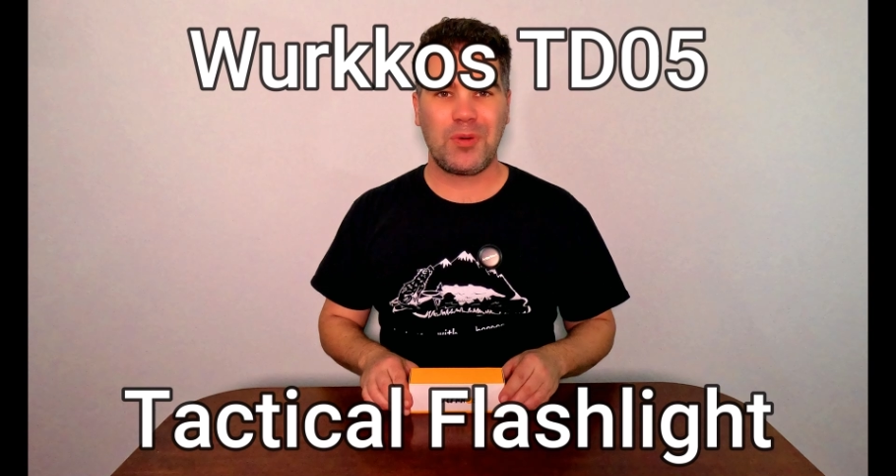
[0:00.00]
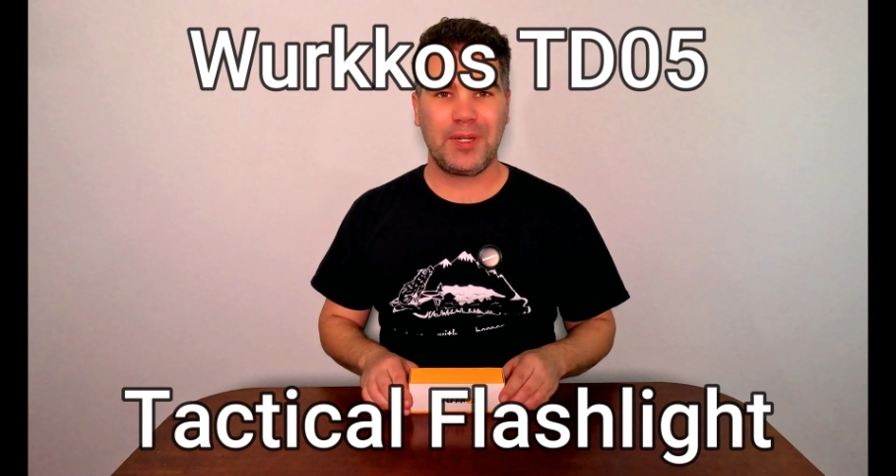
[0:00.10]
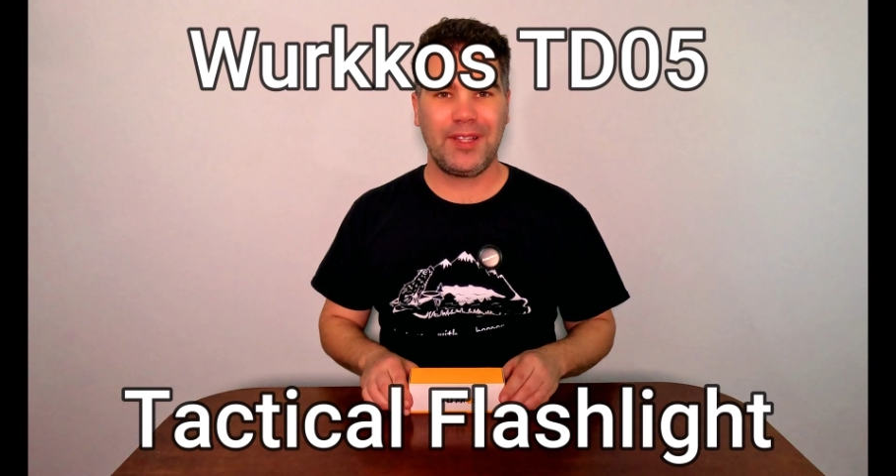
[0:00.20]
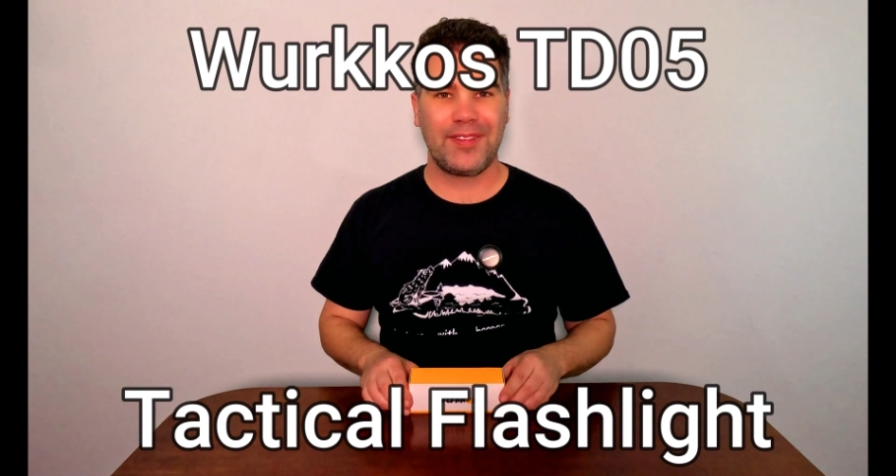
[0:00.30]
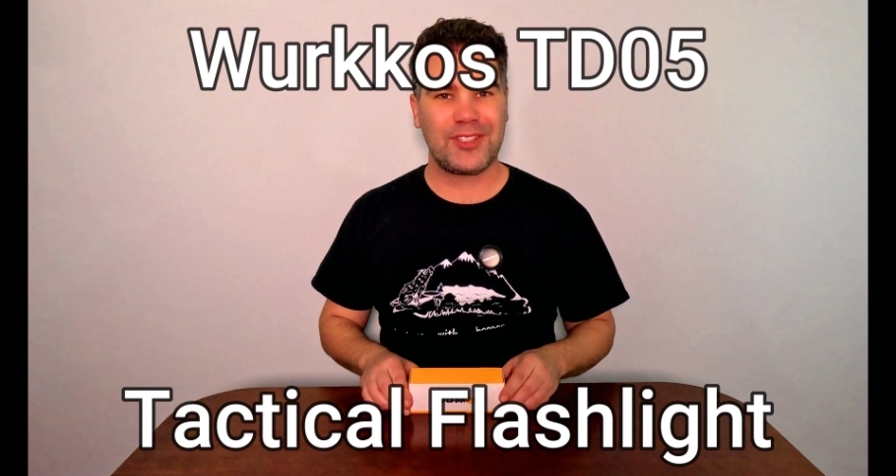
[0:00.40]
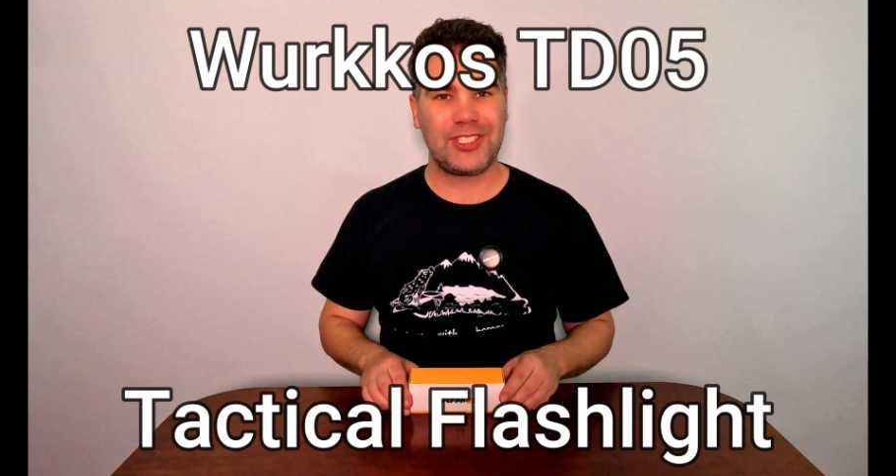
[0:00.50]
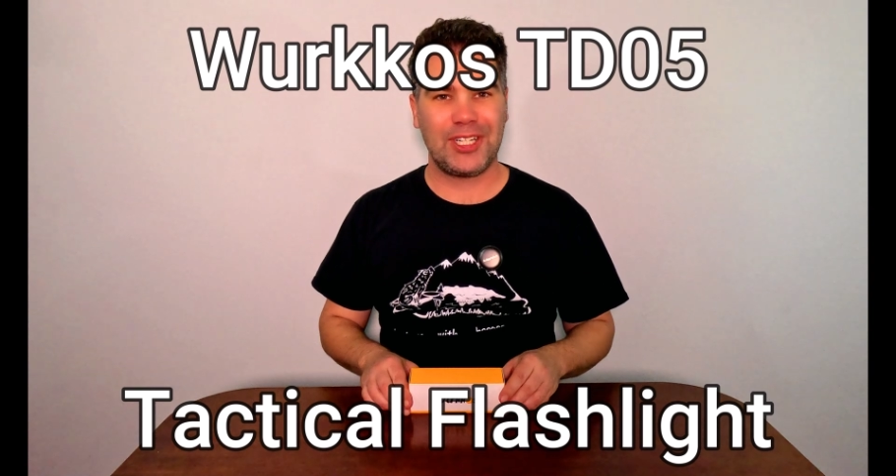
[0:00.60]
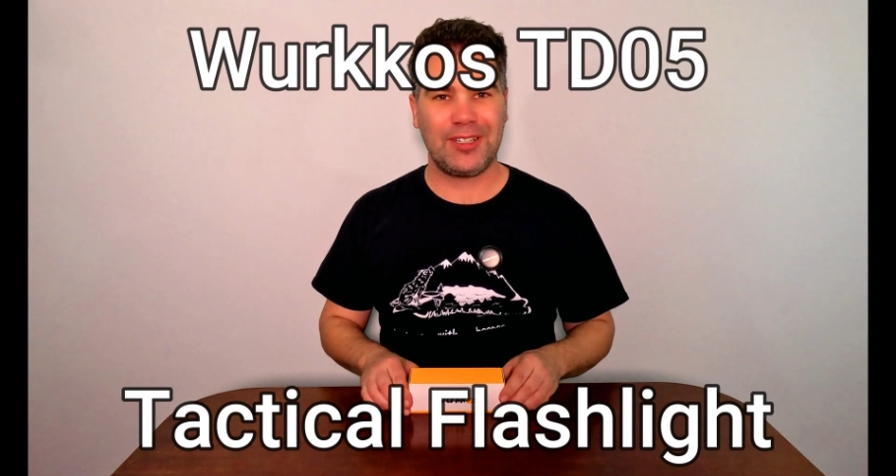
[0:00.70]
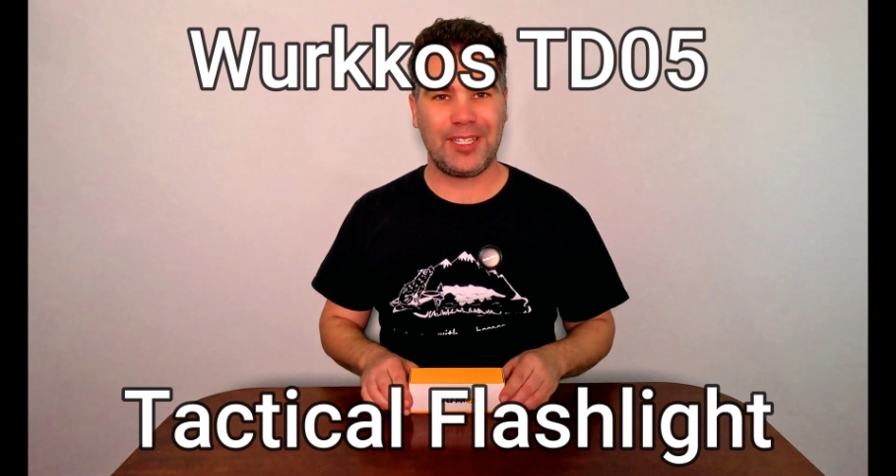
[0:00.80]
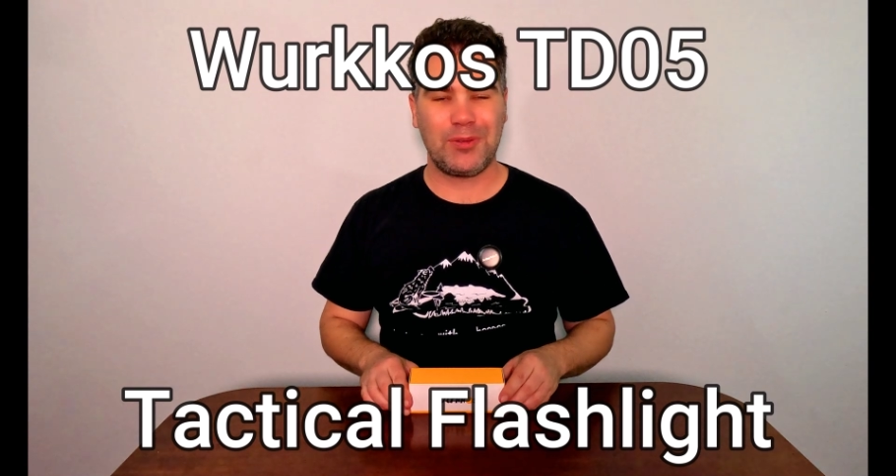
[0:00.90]
everyone, this is
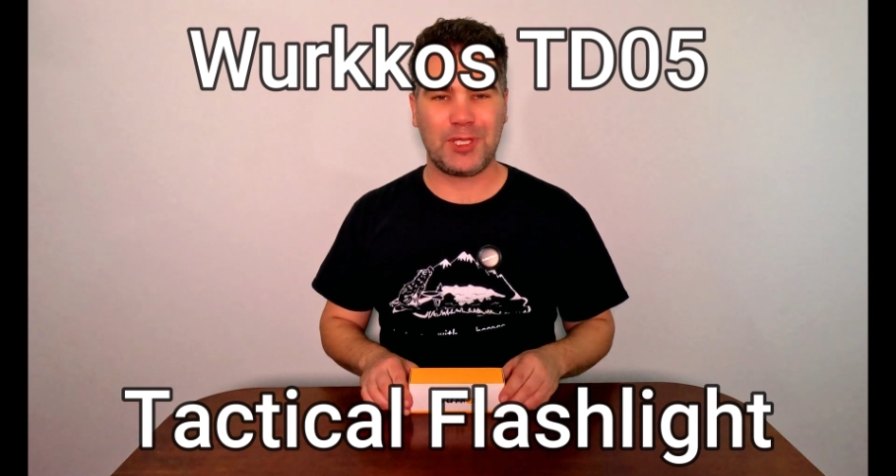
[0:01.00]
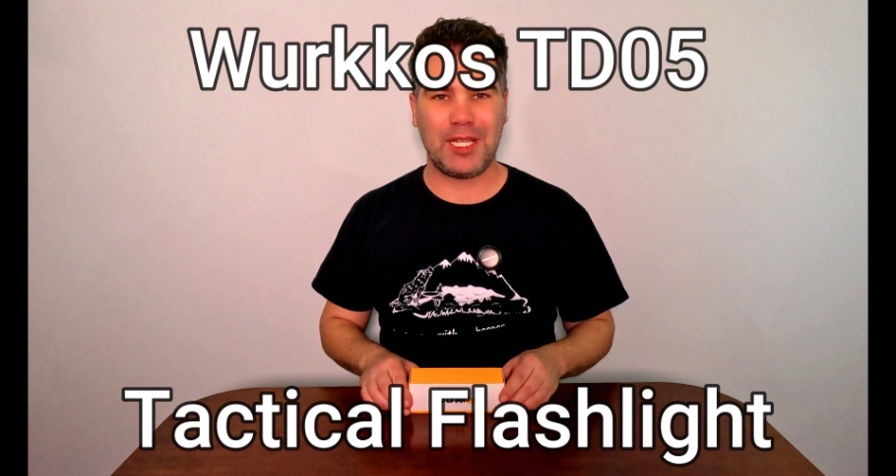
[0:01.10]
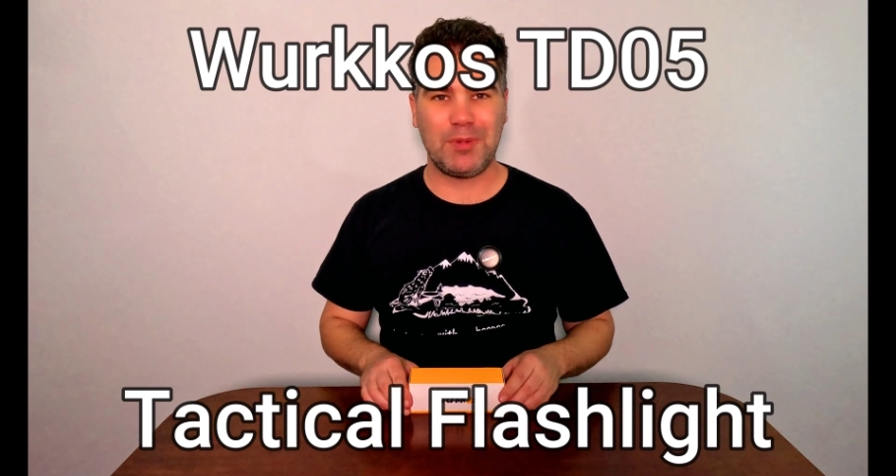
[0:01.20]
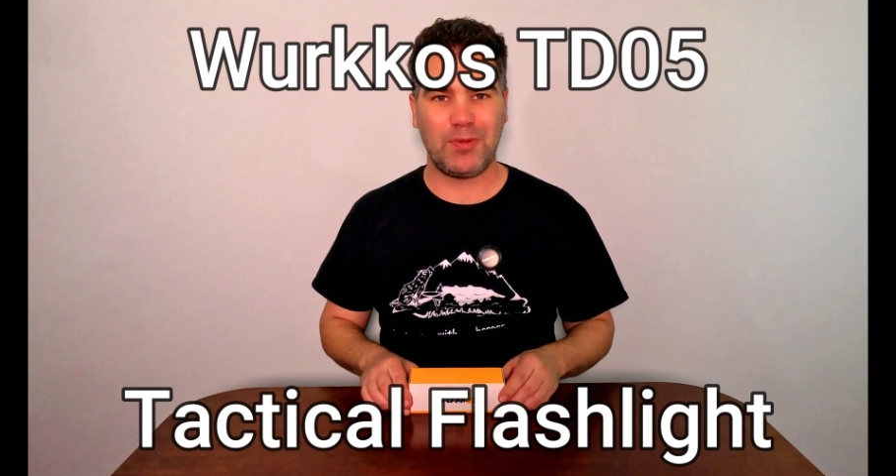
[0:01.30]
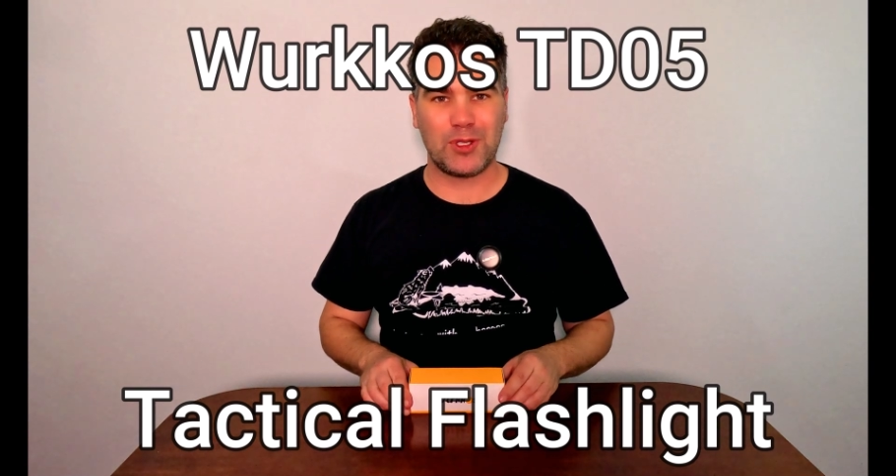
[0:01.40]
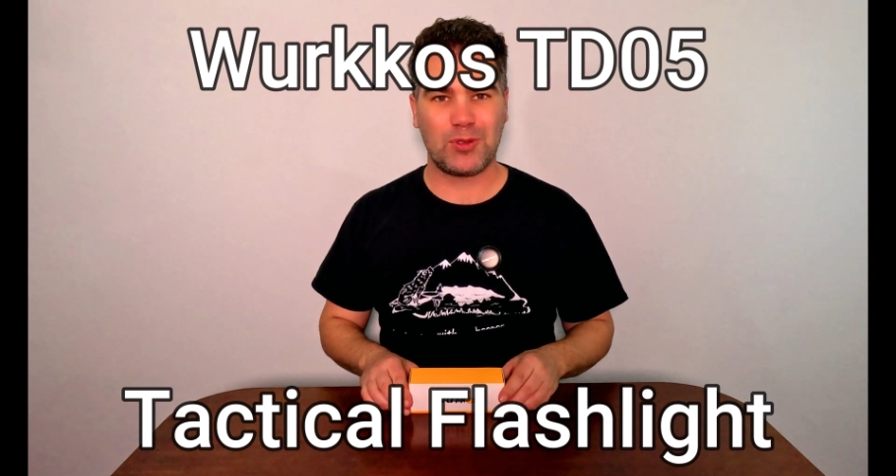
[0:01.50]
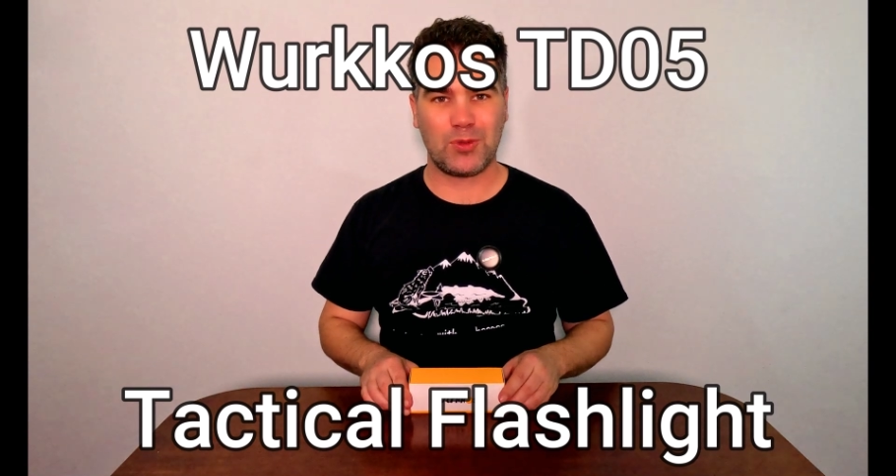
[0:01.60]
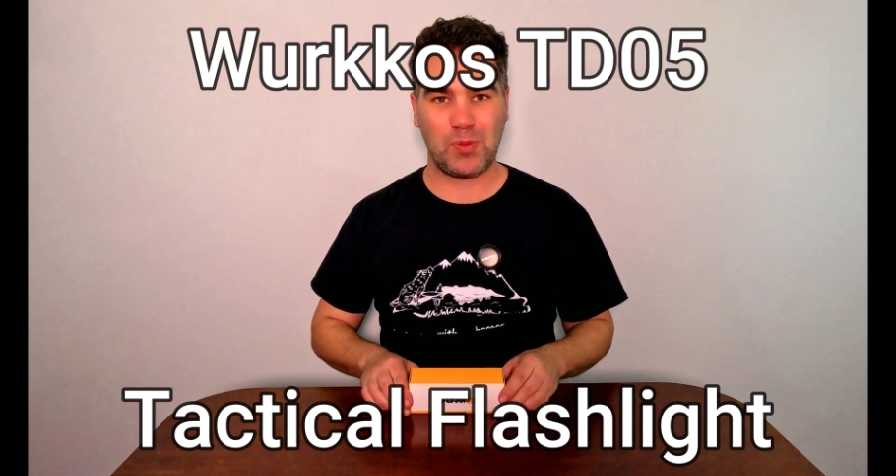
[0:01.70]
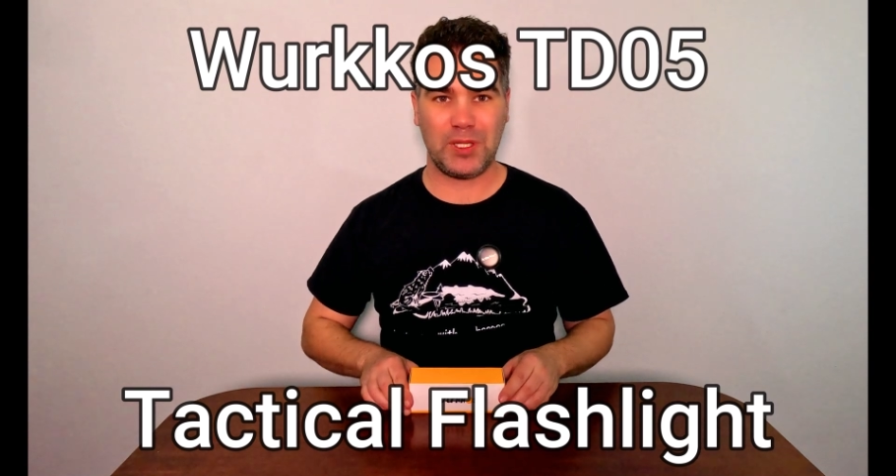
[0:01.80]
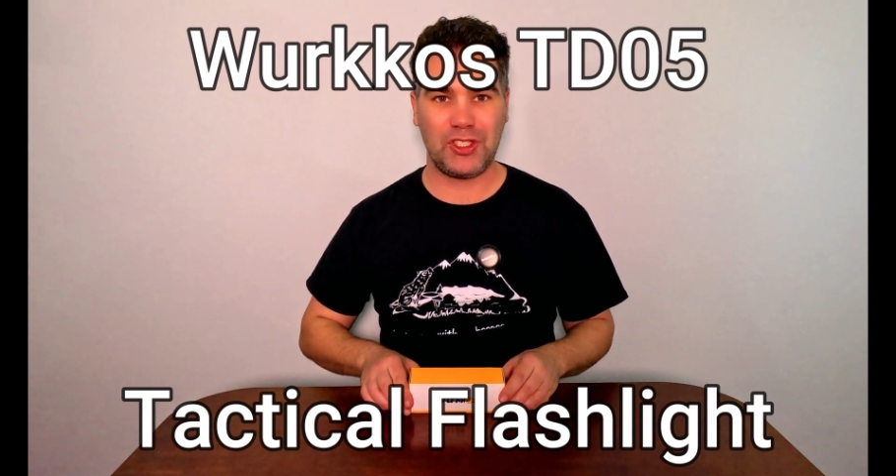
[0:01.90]
Jared here with Team Adventures
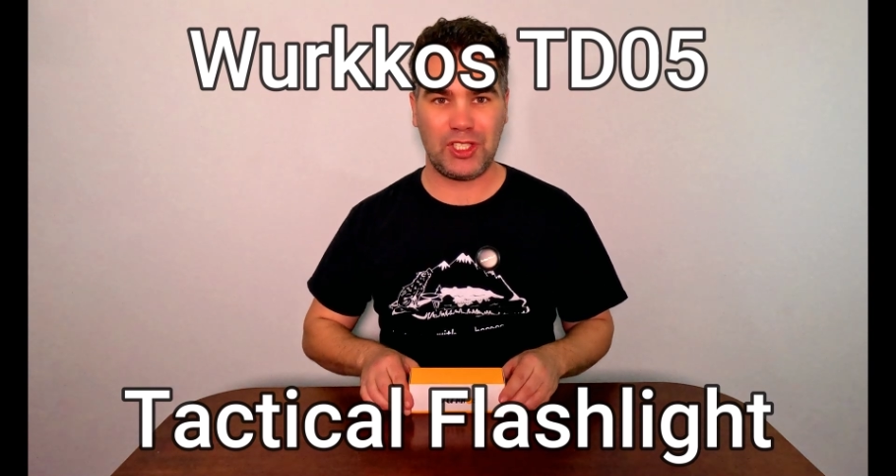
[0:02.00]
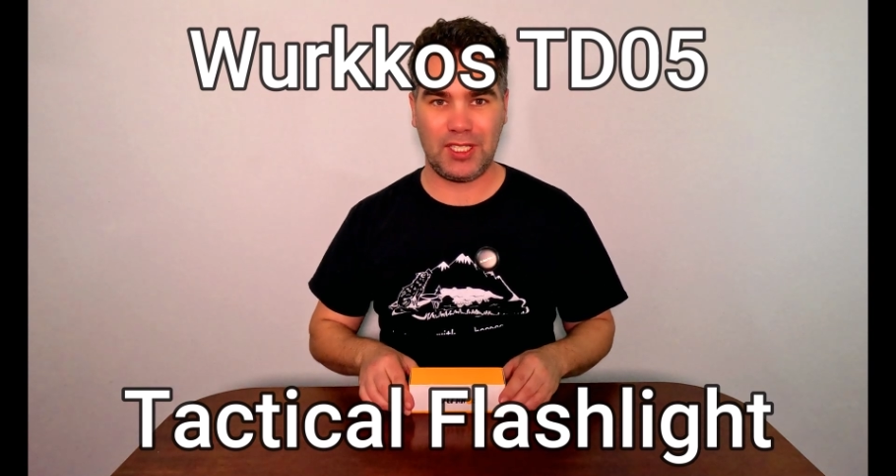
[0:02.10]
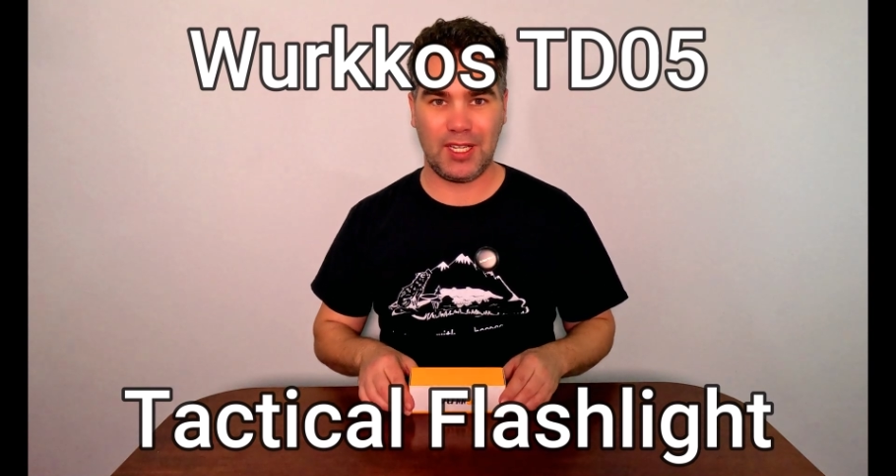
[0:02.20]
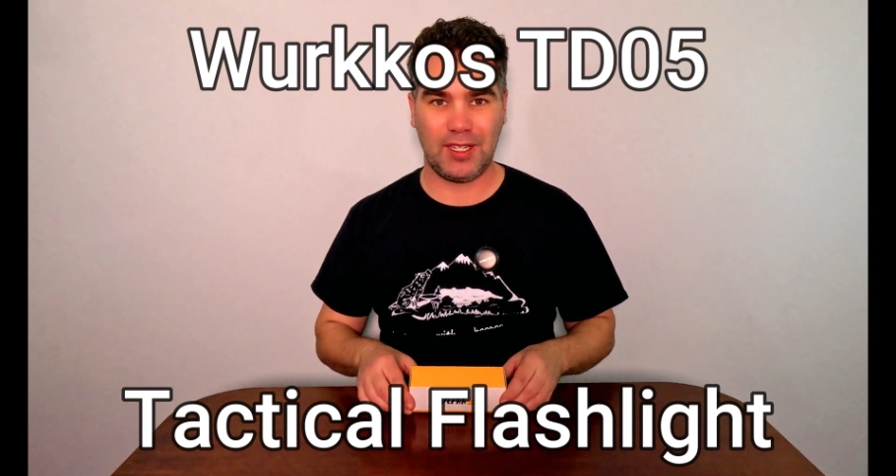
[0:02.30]
with BG,